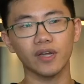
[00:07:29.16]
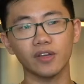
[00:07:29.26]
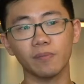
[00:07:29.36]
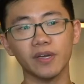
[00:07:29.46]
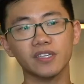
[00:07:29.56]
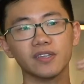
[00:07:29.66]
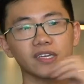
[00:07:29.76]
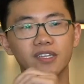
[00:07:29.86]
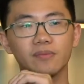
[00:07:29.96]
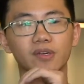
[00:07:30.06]
right, your passion
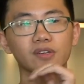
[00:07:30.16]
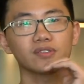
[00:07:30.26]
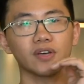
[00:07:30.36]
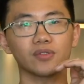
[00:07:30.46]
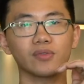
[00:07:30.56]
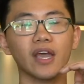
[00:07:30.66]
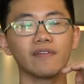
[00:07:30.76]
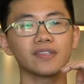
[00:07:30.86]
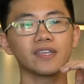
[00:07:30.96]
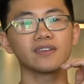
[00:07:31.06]
dies down because you are doing
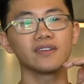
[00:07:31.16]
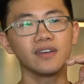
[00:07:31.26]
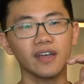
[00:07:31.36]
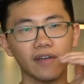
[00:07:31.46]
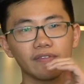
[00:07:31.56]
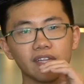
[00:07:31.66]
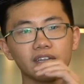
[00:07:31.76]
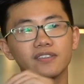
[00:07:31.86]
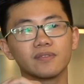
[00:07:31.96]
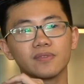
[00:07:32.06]
everything, every
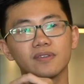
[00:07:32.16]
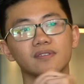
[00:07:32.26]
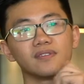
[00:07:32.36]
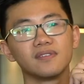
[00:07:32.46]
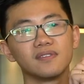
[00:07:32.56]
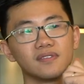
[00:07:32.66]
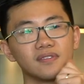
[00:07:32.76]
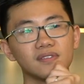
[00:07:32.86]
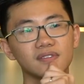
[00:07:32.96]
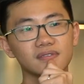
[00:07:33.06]
day the same thing.